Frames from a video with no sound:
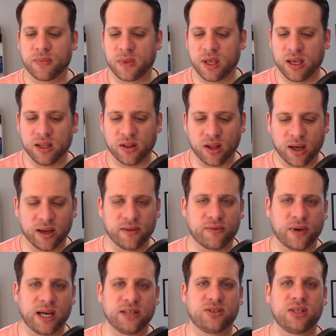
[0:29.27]
in
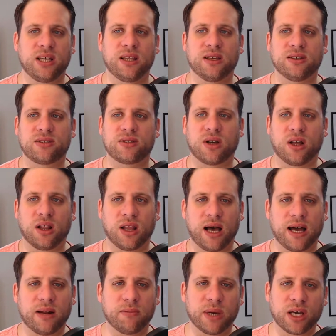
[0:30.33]
life. I see this a
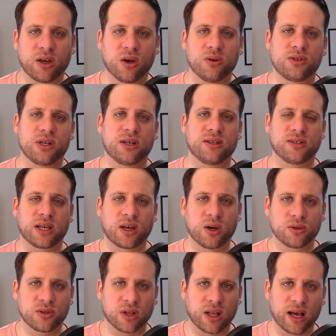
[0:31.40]
lot in my coaching because I
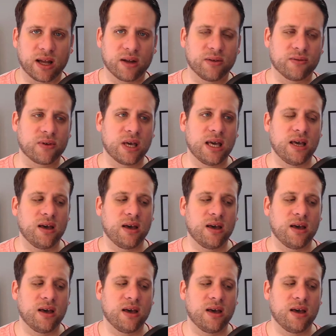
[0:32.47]
coach a lot of